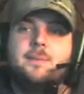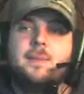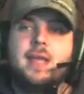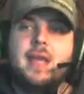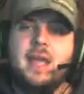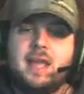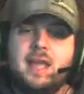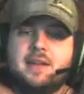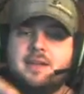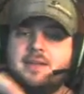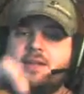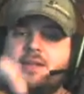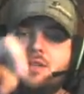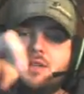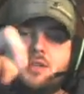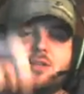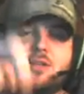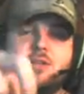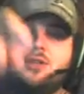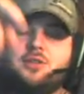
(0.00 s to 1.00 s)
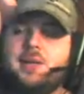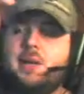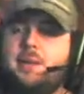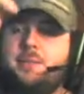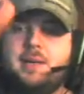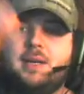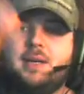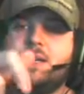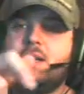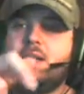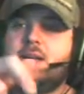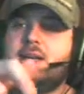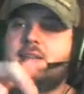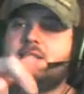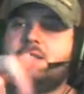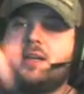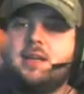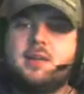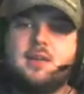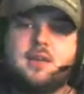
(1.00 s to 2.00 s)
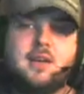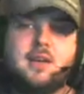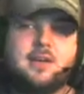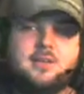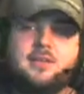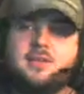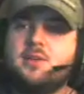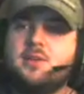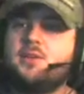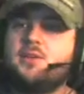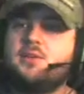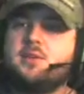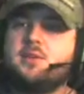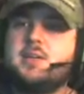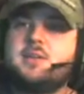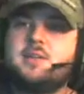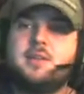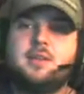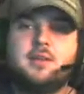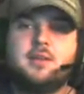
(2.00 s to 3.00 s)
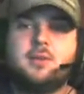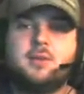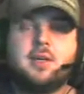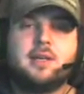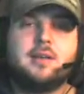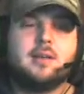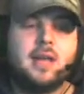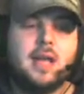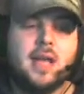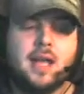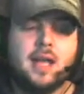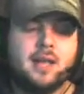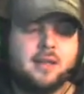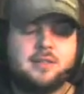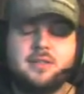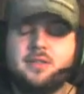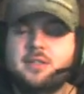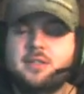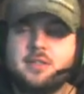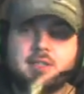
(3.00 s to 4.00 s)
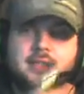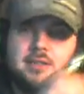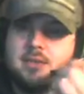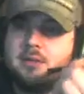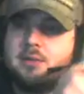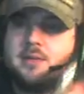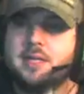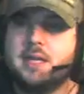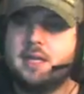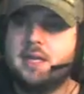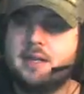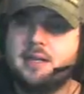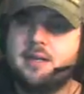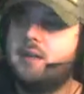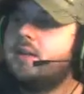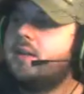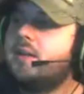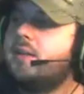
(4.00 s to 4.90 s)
And you just drop it in, it hits that cotton, soaks right to the coil, and you're good to go again.